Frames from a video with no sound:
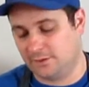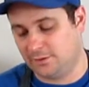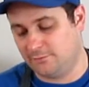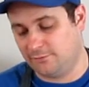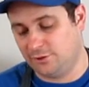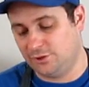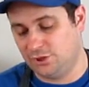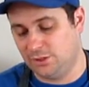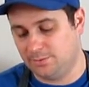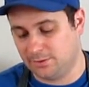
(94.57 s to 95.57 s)
They're very
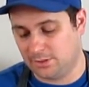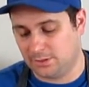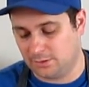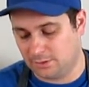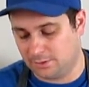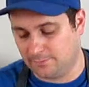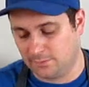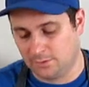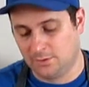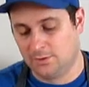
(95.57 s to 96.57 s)
cheap
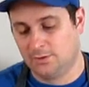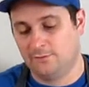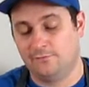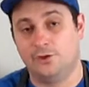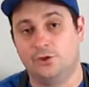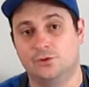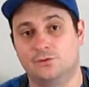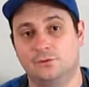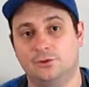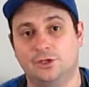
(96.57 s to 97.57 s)
and very useful.